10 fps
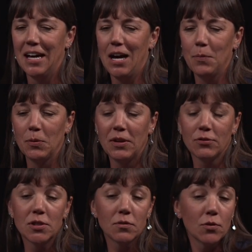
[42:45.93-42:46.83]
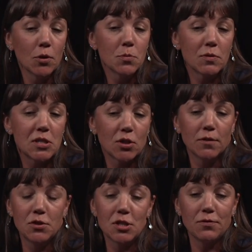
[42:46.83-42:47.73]
But we have rooms
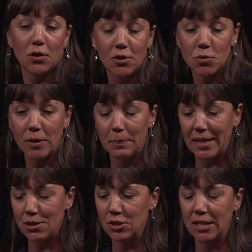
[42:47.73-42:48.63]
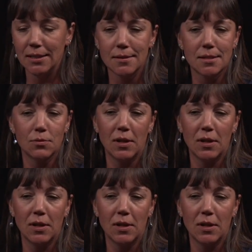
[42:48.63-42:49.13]
reserved just for our joint patients.